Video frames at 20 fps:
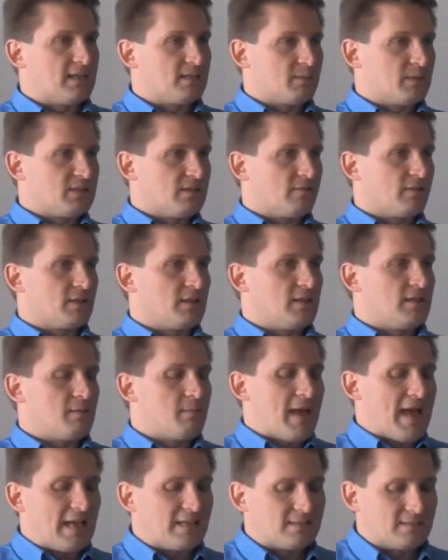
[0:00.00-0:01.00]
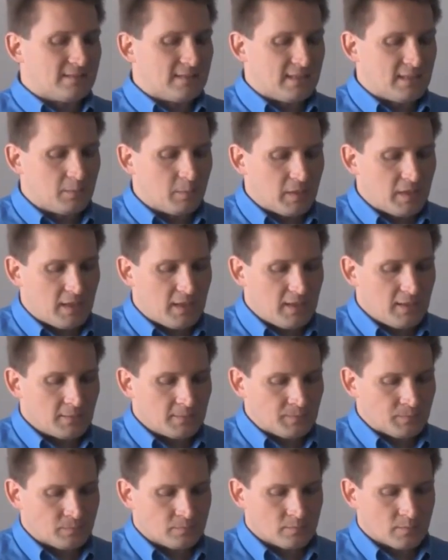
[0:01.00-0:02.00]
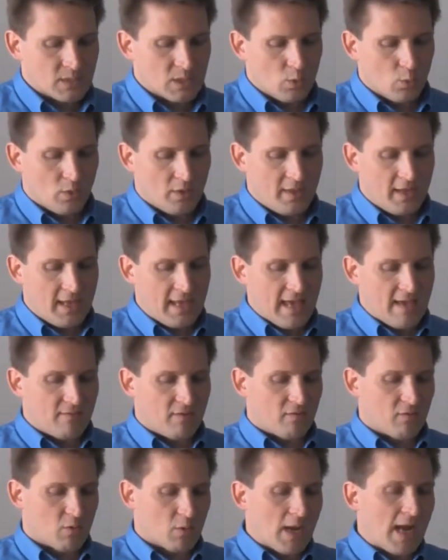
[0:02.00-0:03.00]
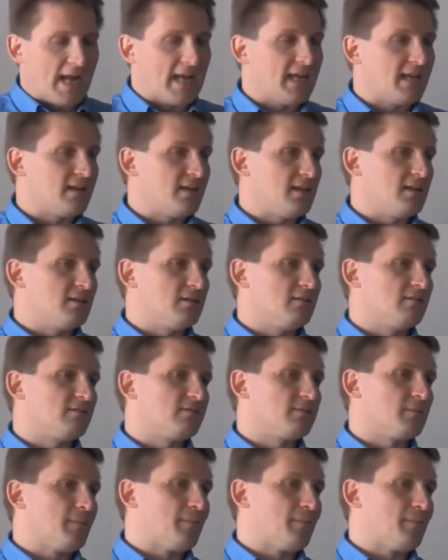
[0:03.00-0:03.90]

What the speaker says: specifically the MassDEP, where they have a variety of